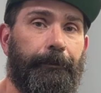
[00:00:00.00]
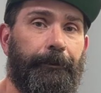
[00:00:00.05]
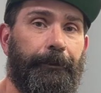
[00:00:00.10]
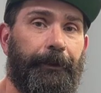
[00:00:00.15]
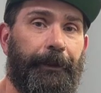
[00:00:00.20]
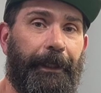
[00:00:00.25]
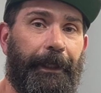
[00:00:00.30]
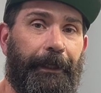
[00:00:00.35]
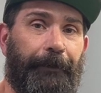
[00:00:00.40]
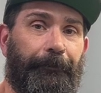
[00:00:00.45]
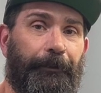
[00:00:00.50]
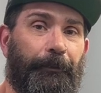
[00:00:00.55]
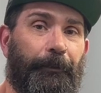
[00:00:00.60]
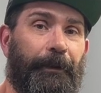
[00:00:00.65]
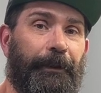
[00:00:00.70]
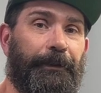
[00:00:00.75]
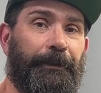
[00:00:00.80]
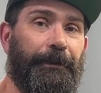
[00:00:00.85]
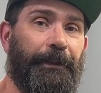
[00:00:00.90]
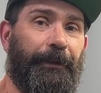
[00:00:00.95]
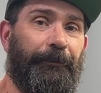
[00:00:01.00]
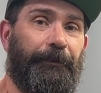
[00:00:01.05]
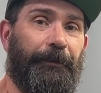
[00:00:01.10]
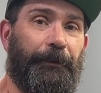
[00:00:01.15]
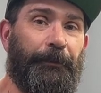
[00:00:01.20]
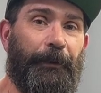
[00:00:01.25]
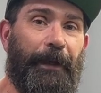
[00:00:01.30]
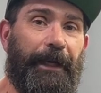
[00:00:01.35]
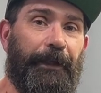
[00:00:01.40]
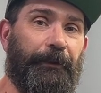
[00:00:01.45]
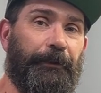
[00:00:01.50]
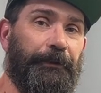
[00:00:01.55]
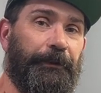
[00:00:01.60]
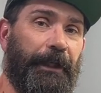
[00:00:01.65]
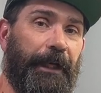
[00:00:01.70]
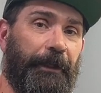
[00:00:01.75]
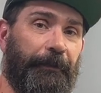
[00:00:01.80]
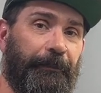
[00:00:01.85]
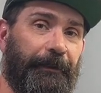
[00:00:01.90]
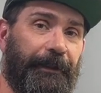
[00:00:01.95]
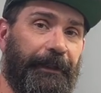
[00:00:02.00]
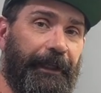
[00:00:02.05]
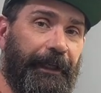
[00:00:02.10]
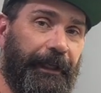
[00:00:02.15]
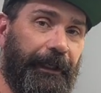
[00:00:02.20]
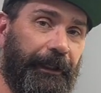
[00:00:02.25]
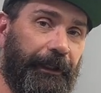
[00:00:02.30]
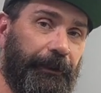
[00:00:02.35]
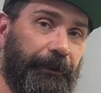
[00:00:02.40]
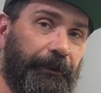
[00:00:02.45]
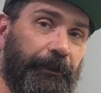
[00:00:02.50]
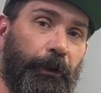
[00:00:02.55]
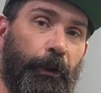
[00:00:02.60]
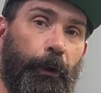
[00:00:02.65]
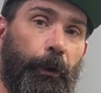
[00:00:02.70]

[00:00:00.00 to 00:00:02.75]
Hey everyone, Jeff the Crackerjack Mechanic.